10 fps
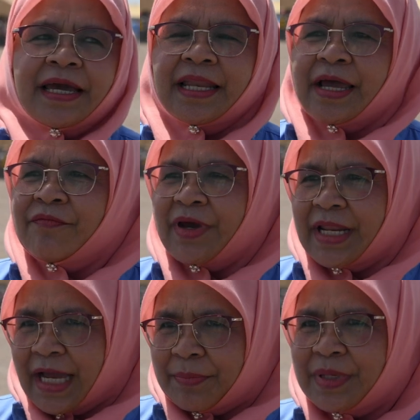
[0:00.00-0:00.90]
And I'm
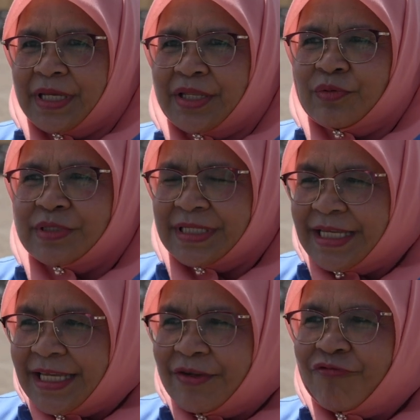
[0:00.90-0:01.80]
very happy to
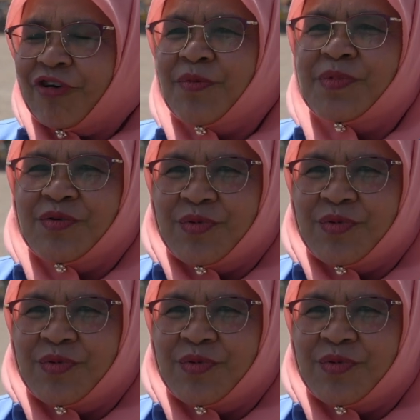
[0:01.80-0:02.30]
see from